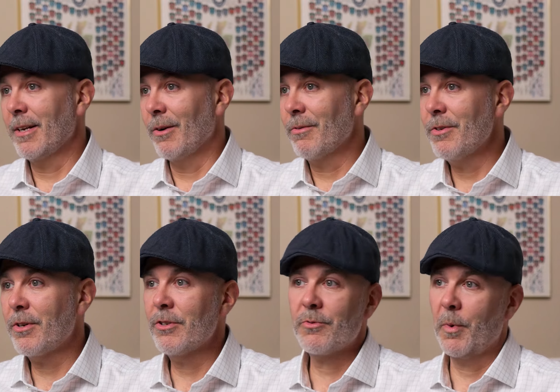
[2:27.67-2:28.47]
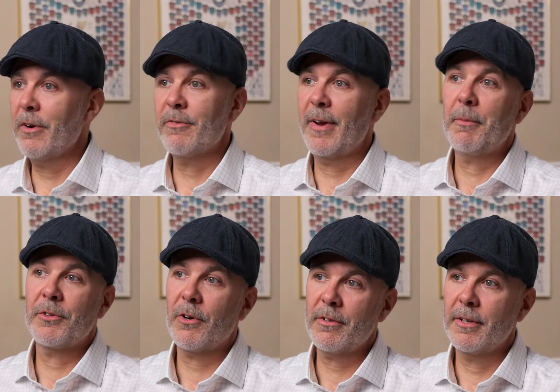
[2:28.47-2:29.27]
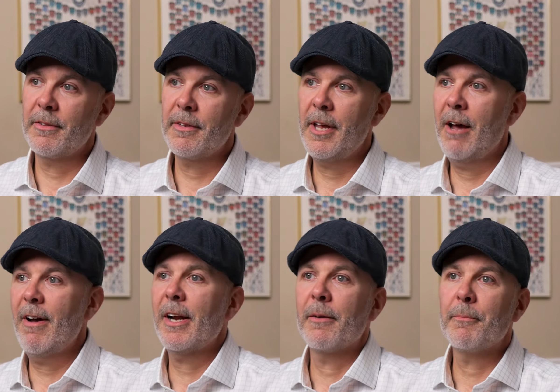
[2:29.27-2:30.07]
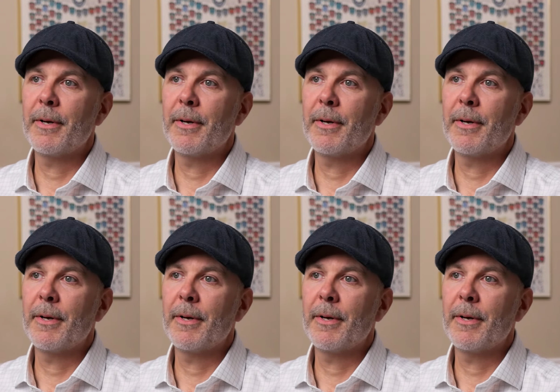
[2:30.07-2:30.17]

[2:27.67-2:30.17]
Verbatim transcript: You know, you can just right. wear your family tartan and have at it.